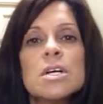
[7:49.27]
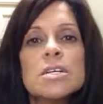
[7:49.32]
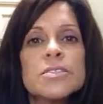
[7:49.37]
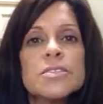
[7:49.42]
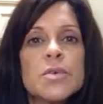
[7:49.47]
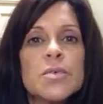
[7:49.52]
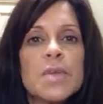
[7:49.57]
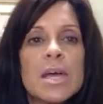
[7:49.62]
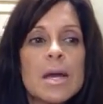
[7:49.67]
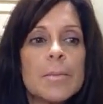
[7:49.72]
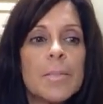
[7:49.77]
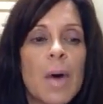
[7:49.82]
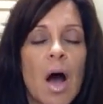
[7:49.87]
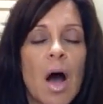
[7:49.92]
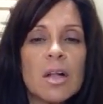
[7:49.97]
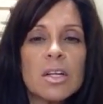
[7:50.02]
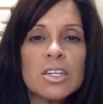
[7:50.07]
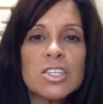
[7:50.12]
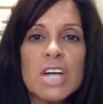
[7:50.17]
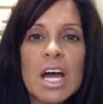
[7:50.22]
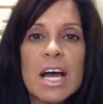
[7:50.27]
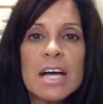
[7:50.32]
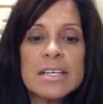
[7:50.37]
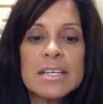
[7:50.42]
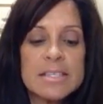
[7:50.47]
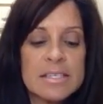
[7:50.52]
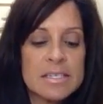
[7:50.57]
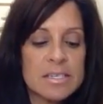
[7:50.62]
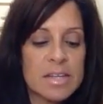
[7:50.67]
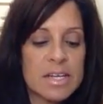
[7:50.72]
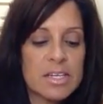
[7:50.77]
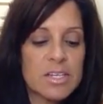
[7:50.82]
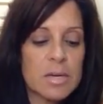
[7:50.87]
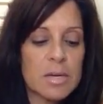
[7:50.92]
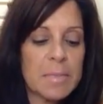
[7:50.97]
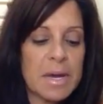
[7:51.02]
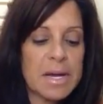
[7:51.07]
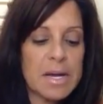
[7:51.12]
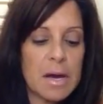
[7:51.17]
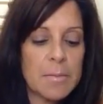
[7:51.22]
So they apologized, they
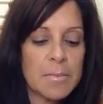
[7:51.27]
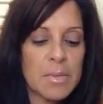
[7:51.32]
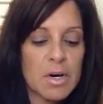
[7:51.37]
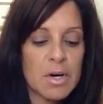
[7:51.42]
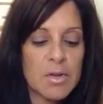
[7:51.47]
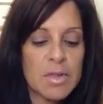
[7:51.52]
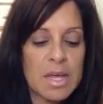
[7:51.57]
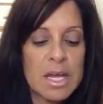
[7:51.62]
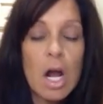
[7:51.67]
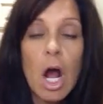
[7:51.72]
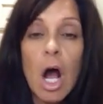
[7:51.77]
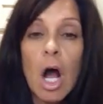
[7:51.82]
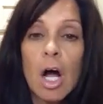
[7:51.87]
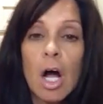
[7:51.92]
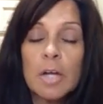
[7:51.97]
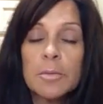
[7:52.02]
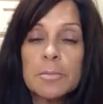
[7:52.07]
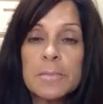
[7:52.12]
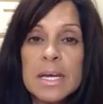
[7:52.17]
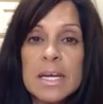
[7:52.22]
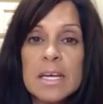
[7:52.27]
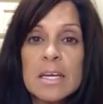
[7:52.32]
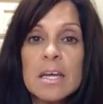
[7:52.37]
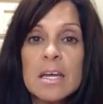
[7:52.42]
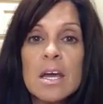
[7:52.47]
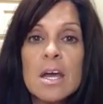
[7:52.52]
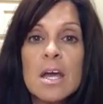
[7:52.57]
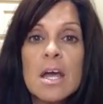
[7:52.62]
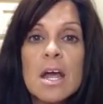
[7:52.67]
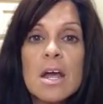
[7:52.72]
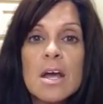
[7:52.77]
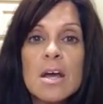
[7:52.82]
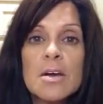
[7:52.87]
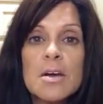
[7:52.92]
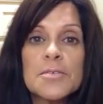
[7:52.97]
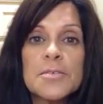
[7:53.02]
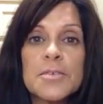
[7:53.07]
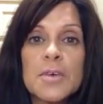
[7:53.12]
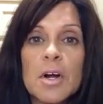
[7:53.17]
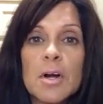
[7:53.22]
took my number, they called me
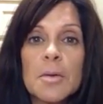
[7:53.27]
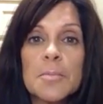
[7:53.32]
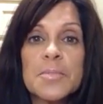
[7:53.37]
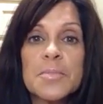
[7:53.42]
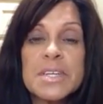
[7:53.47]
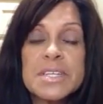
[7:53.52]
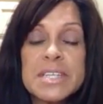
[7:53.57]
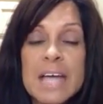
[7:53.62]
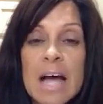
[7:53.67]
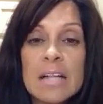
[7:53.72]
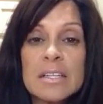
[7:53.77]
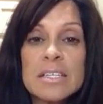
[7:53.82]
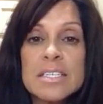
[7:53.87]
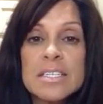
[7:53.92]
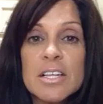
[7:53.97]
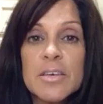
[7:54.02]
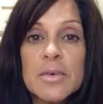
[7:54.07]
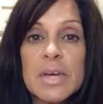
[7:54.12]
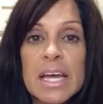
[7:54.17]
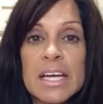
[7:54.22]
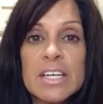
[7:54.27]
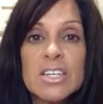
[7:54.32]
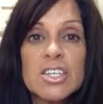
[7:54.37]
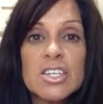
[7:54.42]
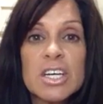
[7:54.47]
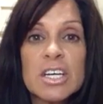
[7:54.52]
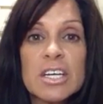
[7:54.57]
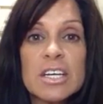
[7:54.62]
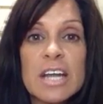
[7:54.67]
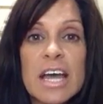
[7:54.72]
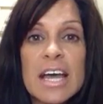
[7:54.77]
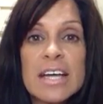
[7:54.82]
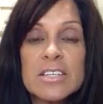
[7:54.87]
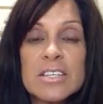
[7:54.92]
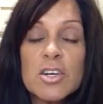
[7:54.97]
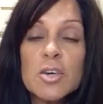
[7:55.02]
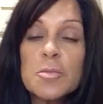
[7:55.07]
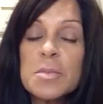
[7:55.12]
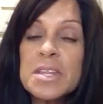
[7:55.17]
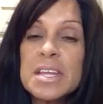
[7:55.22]
from the Dallas location and
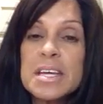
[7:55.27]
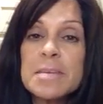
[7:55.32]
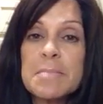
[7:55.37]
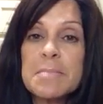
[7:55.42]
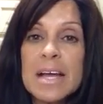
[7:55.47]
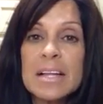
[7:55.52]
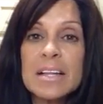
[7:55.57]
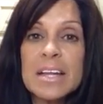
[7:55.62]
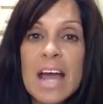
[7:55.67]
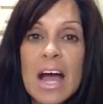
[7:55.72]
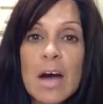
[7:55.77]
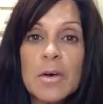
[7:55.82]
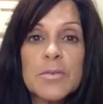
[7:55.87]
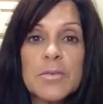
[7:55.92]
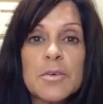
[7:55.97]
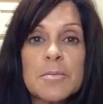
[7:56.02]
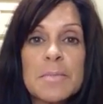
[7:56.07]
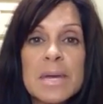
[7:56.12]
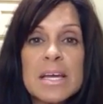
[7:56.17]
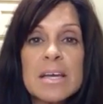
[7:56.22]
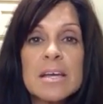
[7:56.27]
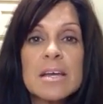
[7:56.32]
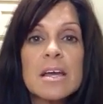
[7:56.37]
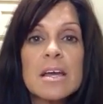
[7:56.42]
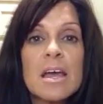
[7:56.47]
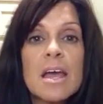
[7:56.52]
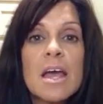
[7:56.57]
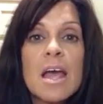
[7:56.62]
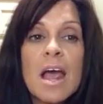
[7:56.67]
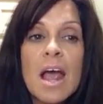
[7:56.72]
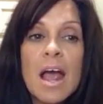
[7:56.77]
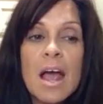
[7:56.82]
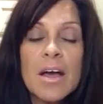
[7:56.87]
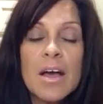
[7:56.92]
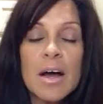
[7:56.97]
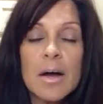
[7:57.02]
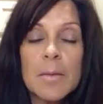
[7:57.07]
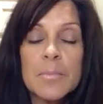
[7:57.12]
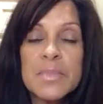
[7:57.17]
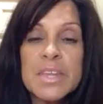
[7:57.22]
told me they'd mail it out for me
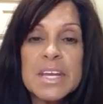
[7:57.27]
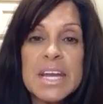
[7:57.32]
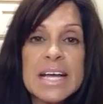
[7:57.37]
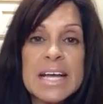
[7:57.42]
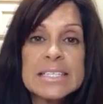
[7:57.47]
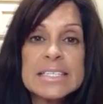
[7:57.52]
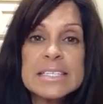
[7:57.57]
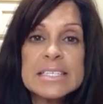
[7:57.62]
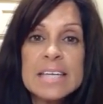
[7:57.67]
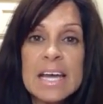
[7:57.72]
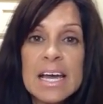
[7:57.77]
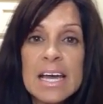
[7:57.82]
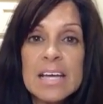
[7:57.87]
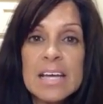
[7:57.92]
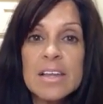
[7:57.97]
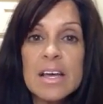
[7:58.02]
um, the next day.